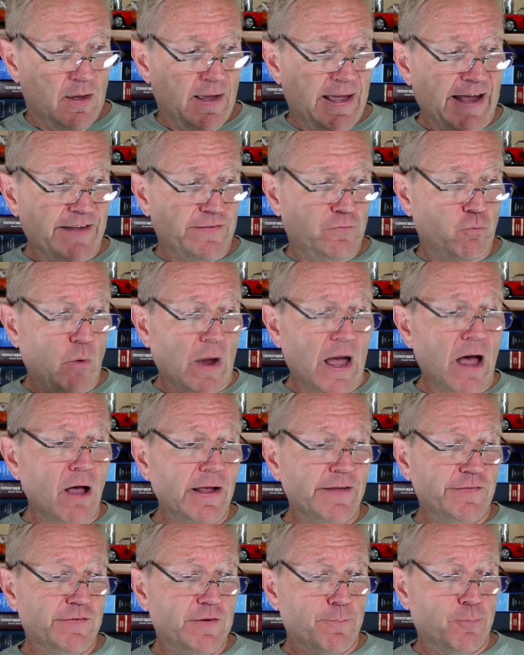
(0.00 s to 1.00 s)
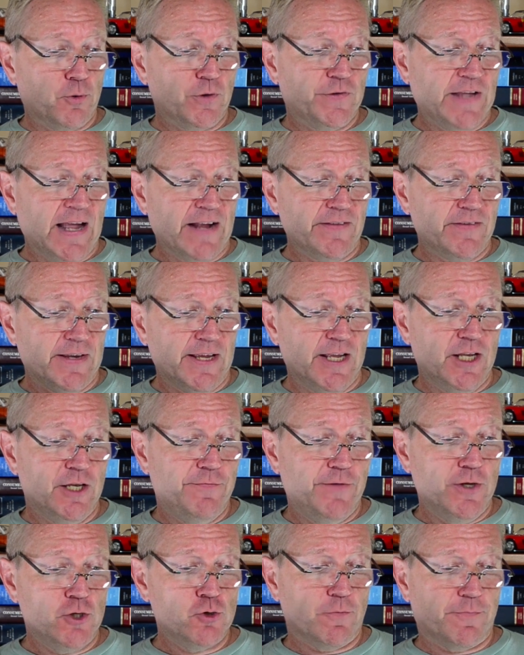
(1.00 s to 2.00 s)
as well as to protect an
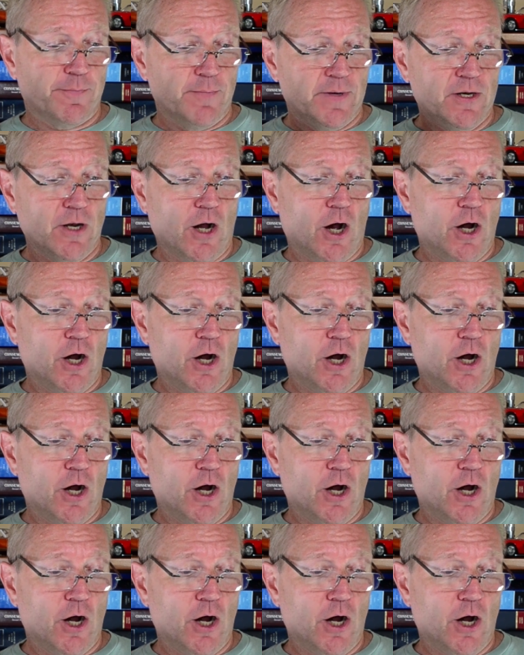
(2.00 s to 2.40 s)
individual from